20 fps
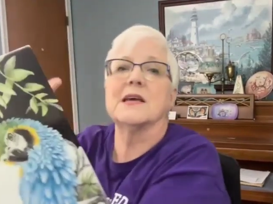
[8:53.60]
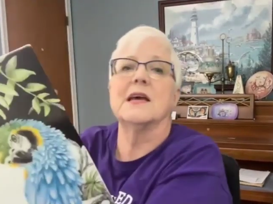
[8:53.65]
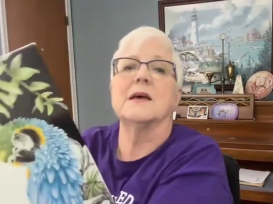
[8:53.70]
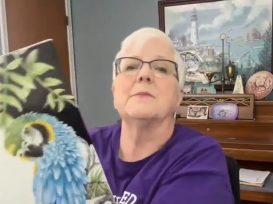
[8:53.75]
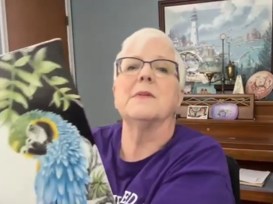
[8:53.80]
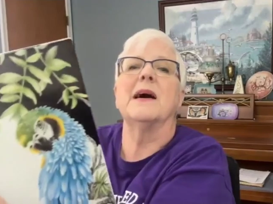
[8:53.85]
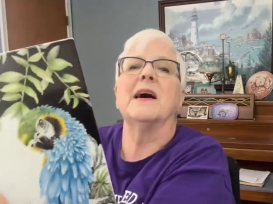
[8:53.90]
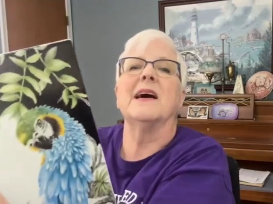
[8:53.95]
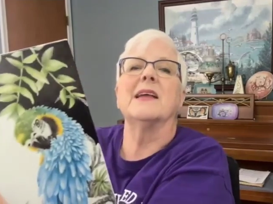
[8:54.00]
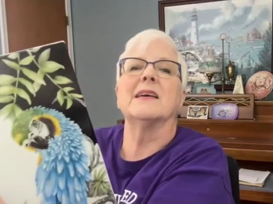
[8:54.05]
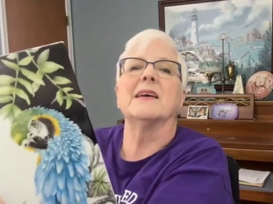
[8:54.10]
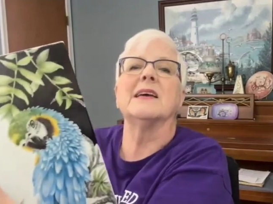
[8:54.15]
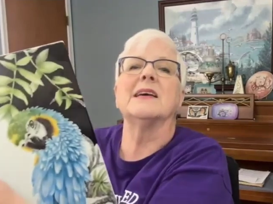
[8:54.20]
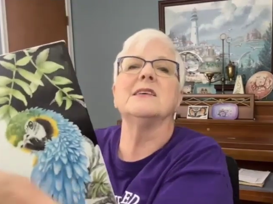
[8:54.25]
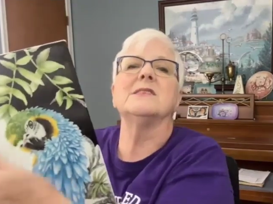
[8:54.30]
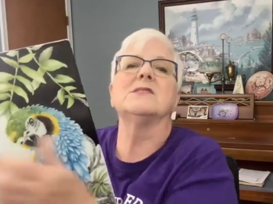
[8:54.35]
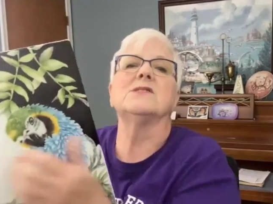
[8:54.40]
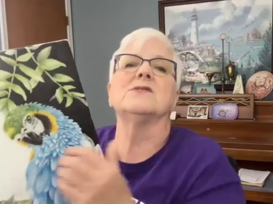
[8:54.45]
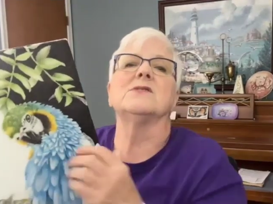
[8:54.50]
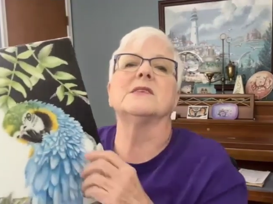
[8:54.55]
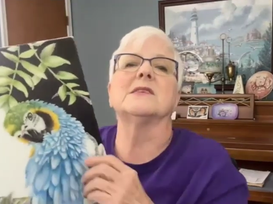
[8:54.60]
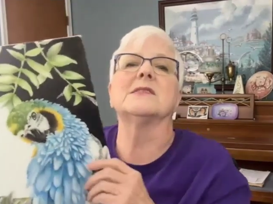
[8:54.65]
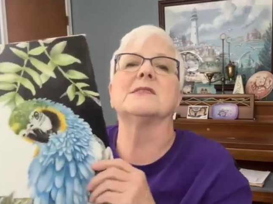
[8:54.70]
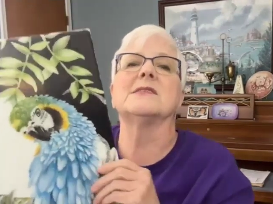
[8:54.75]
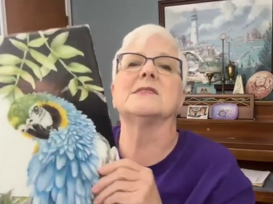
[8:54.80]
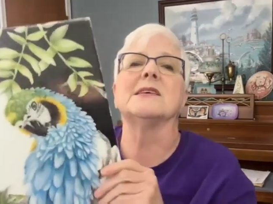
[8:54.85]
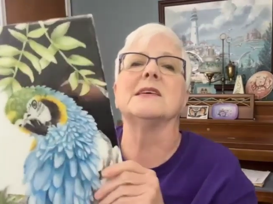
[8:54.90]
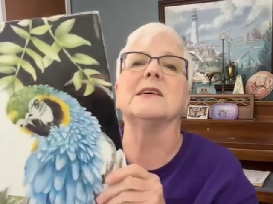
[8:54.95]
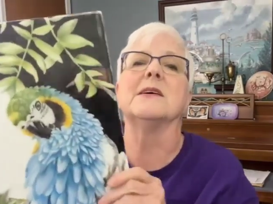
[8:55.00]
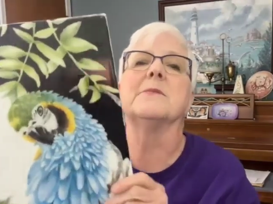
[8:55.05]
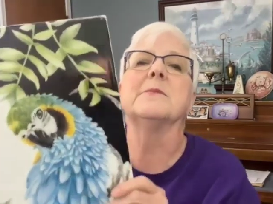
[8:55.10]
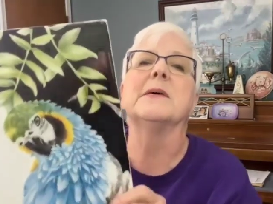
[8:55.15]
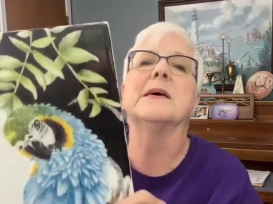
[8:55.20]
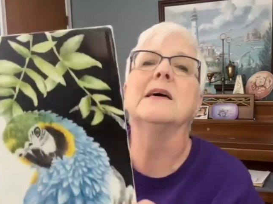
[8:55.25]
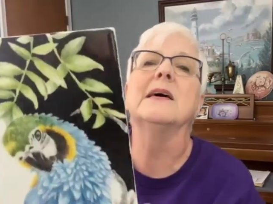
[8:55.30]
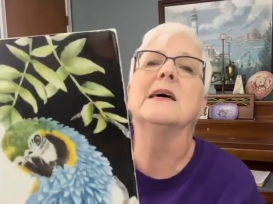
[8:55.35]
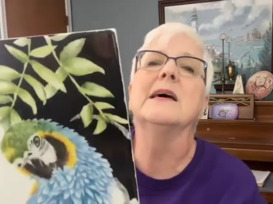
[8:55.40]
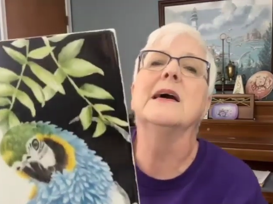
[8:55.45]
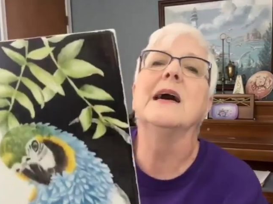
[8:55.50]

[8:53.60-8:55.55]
just came on, in case you didn't see them.